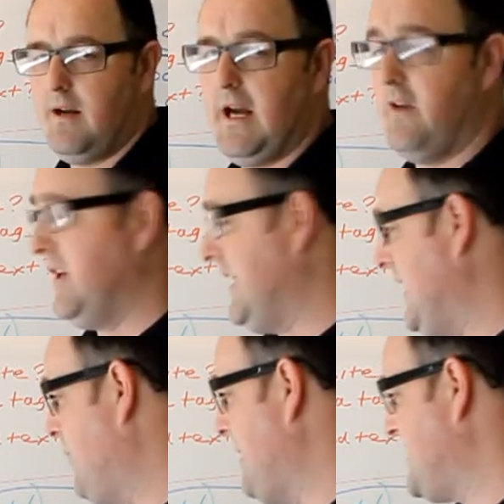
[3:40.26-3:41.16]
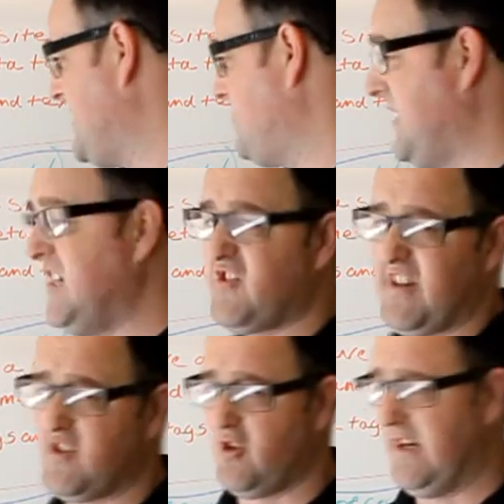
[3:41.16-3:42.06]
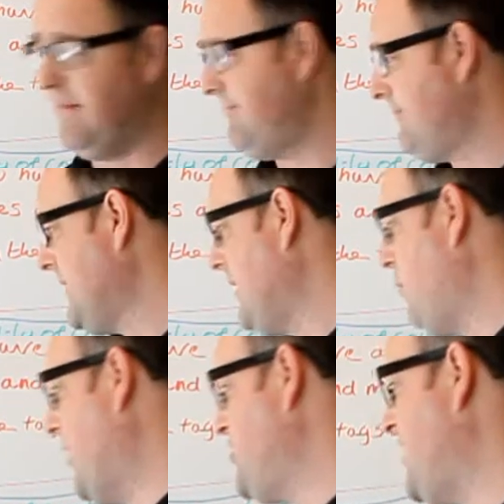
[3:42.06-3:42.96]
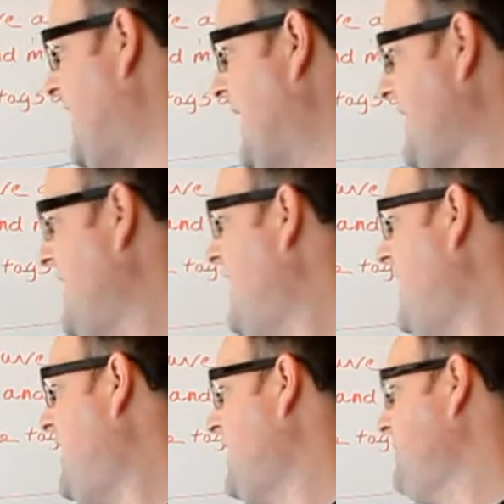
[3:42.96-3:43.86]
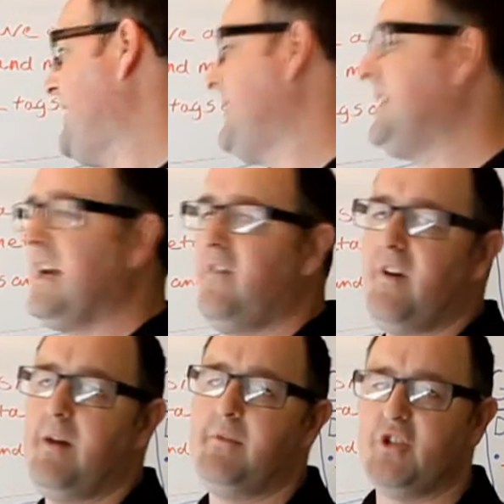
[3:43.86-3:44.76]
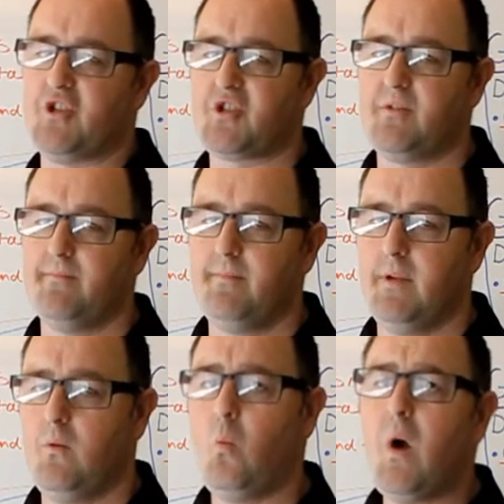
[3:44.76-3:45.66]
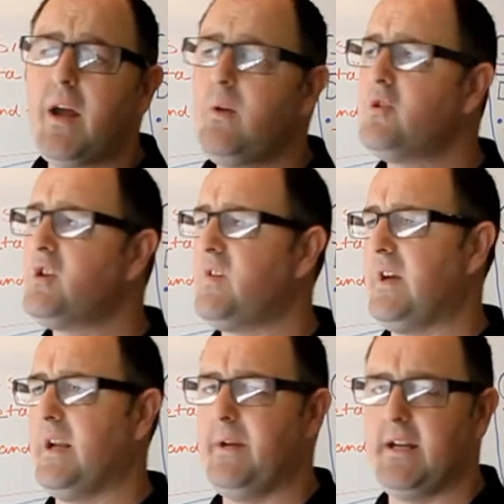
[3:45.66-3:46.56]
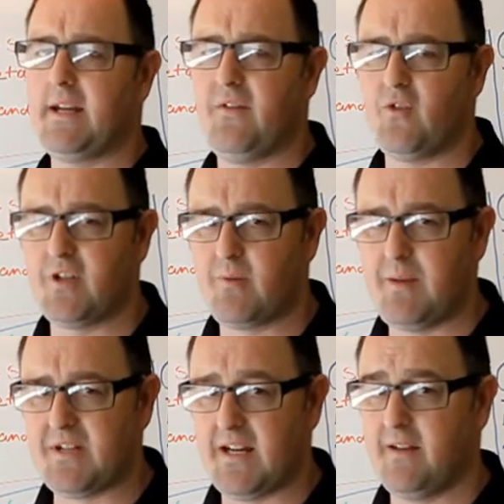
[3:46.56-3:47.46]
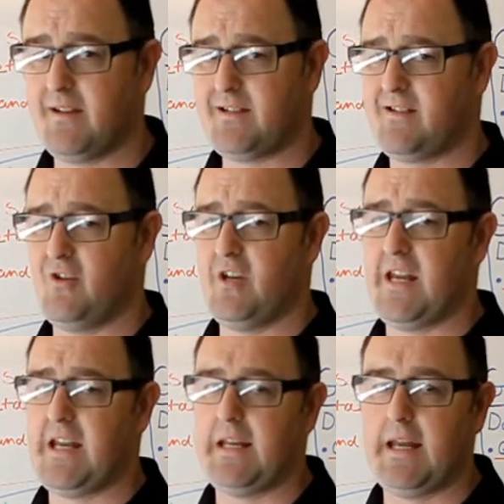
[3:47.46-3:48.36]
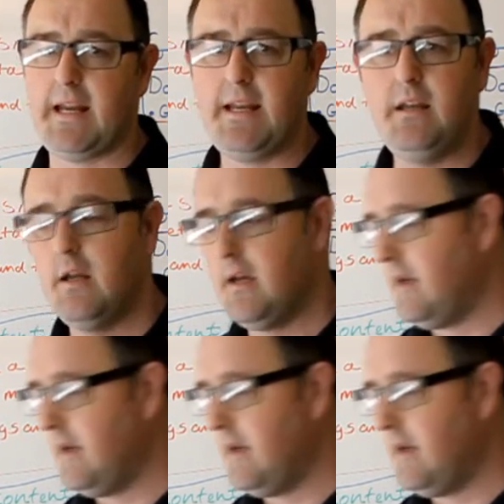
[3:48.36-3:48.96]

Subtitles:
I really hate websites with these things on it, which are animated GIF images. Why would you have an animated GIF on your website? This is not 1999.